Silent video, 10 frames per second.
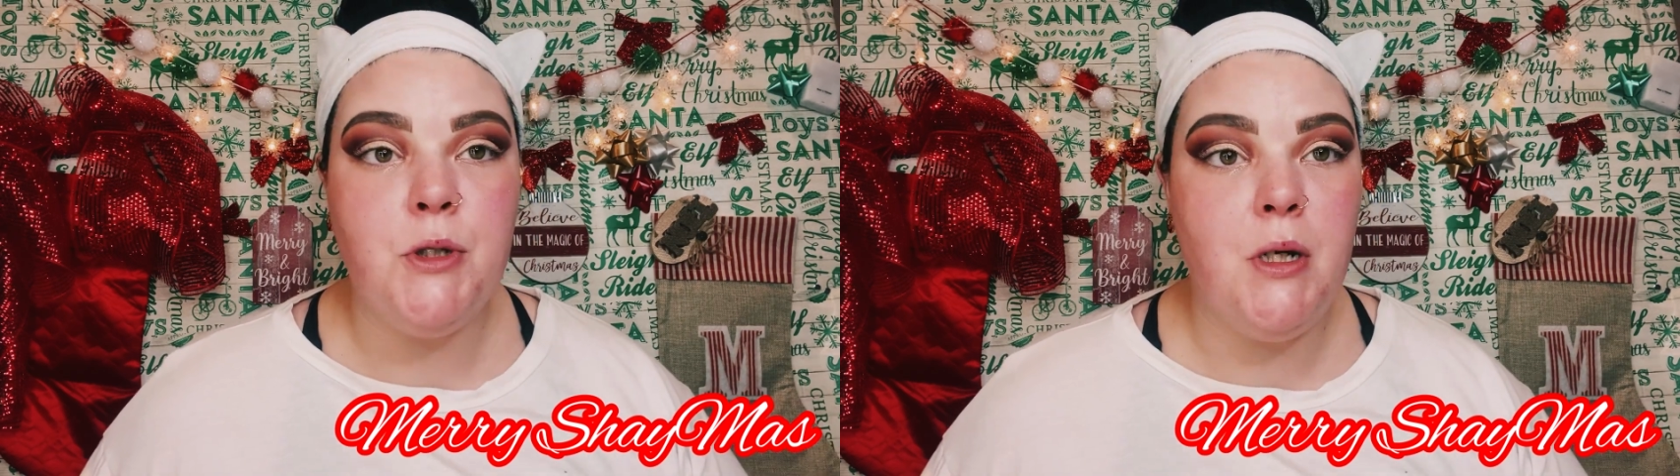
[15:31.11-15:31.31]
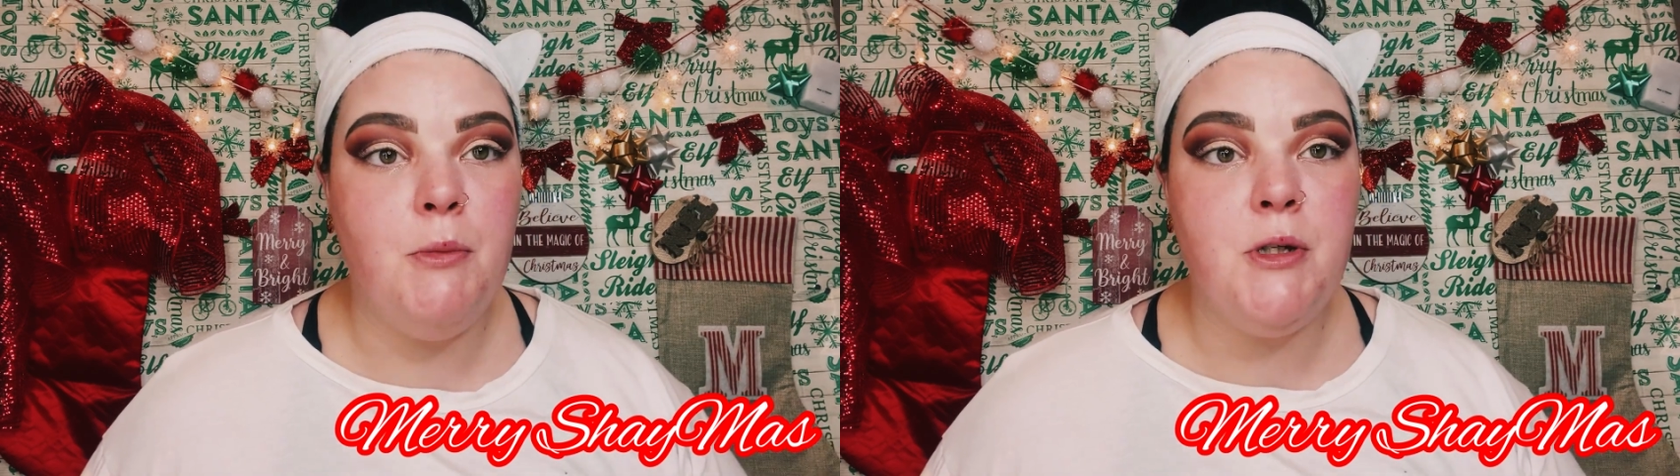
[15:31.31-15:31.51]

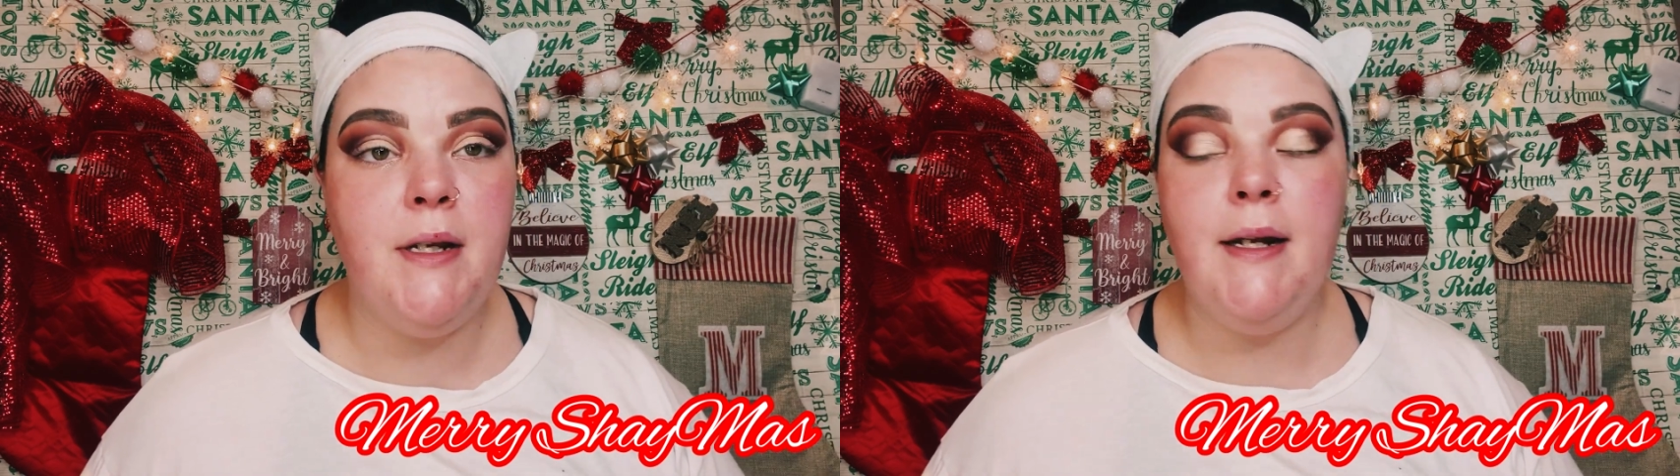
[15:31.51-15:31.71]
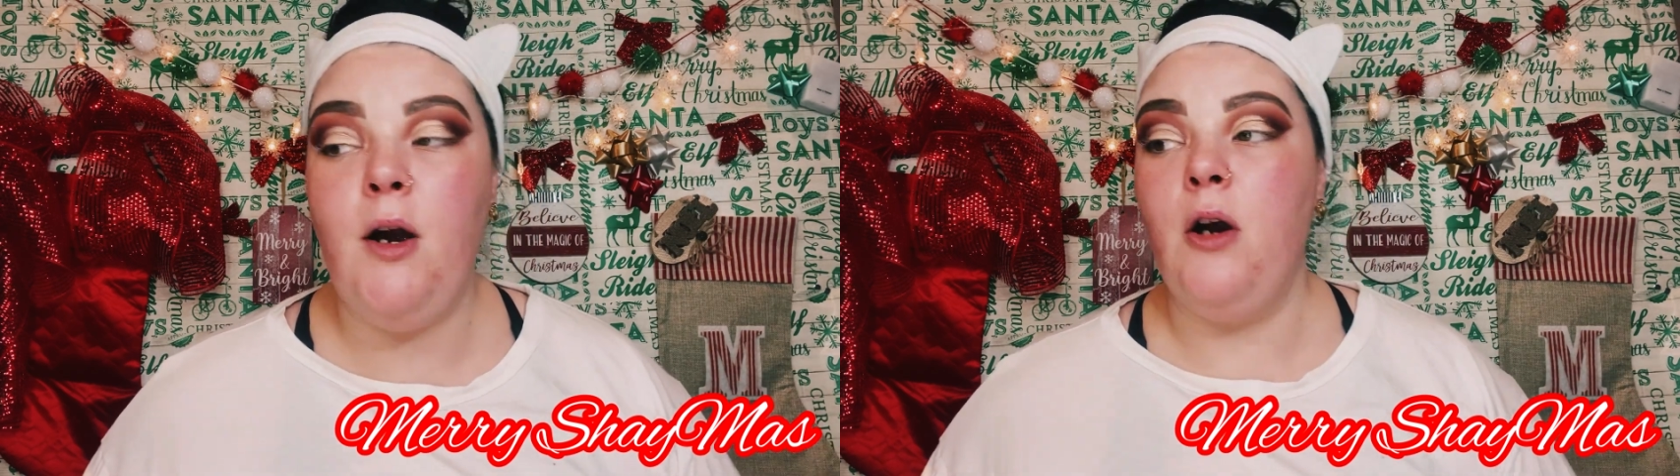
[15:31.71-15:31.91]
shimmers
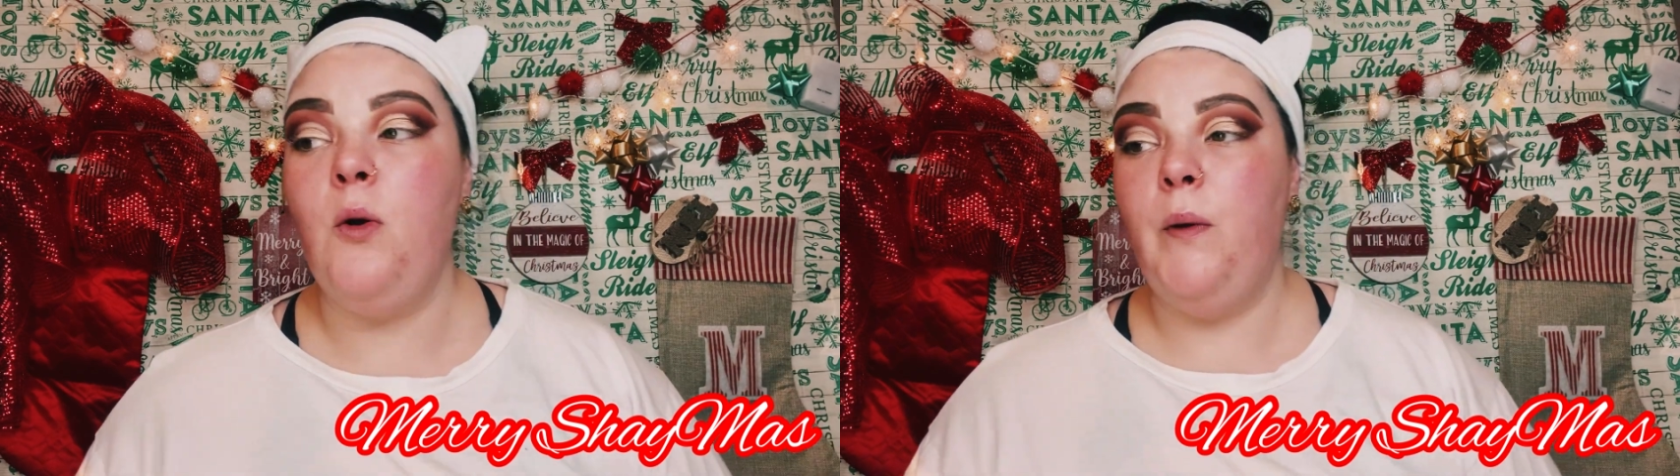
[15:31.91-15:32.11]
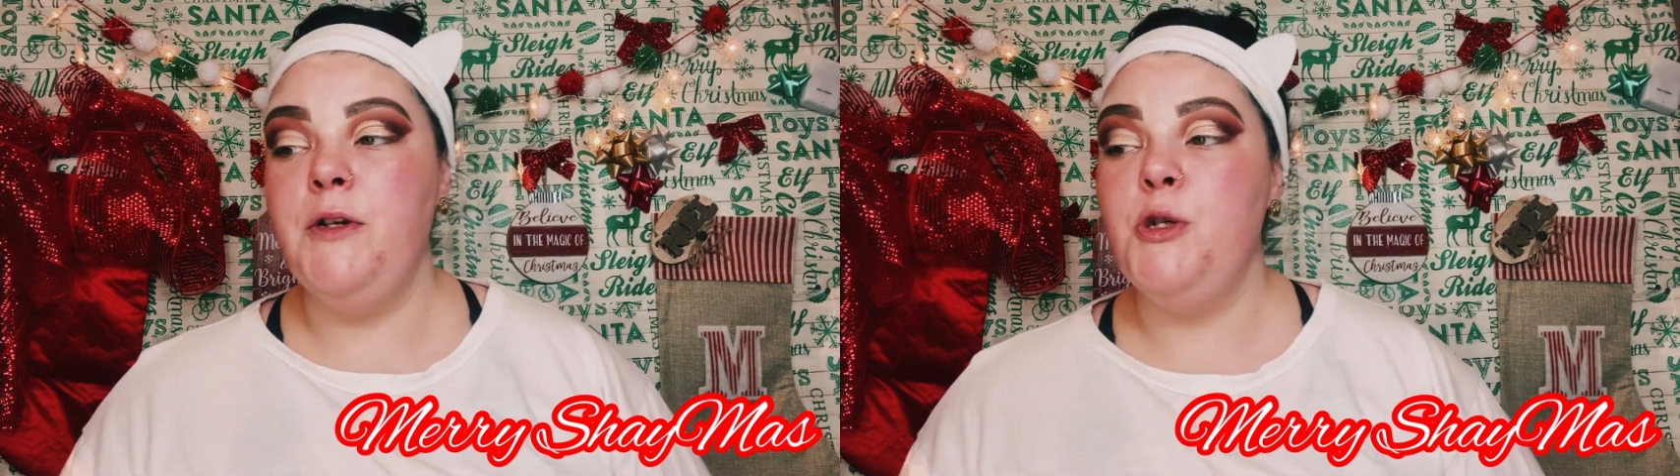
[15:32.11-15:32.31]
in it are
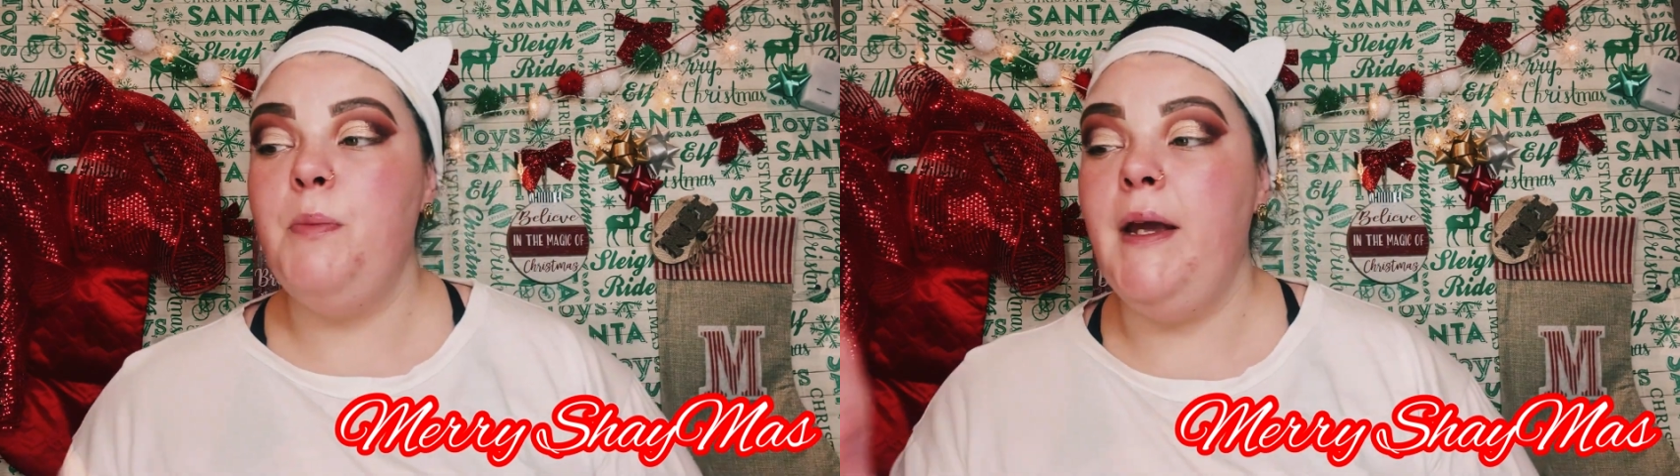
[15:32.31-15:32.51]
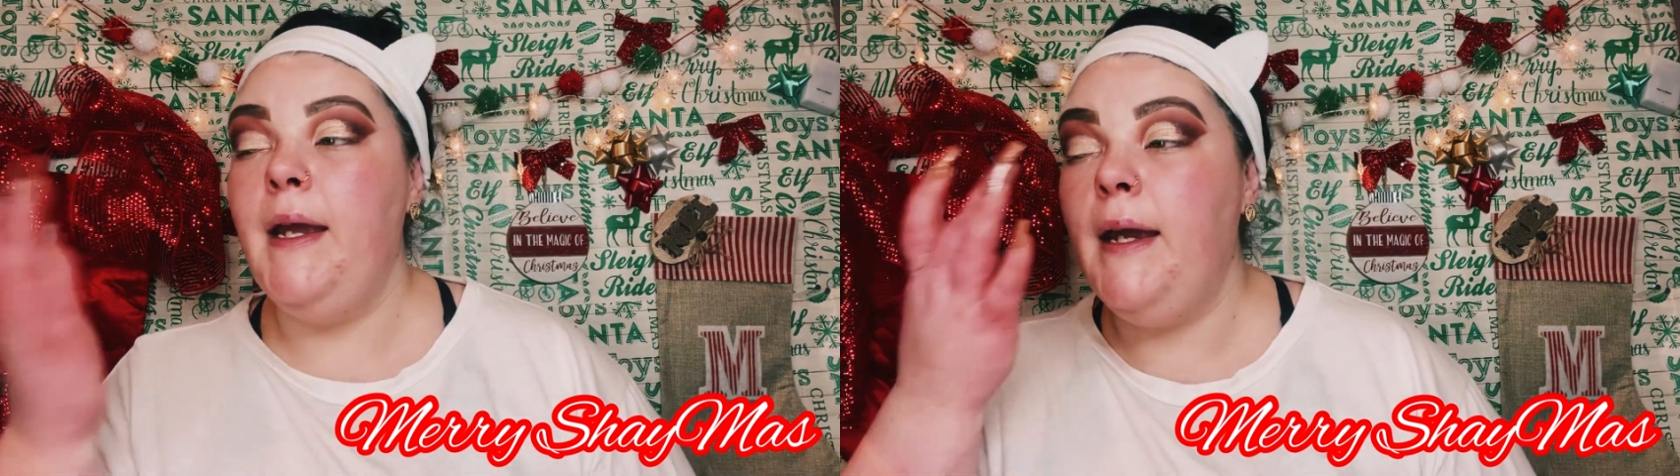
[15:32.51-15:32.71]
going to
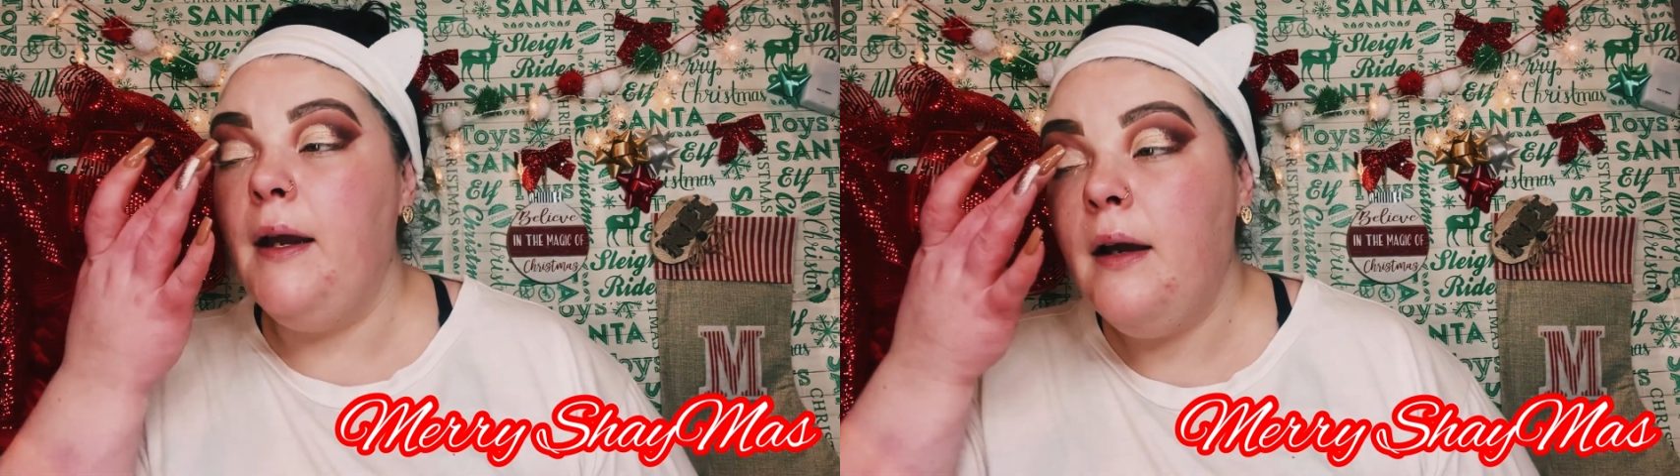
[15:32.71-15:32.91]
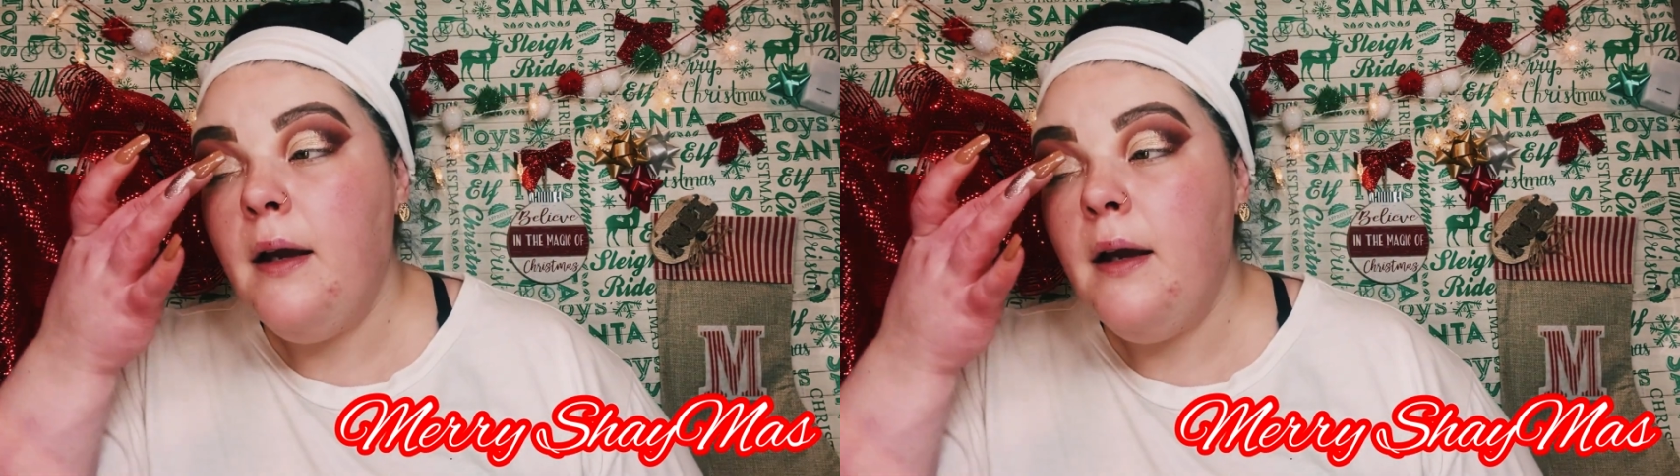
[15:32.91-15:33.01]
be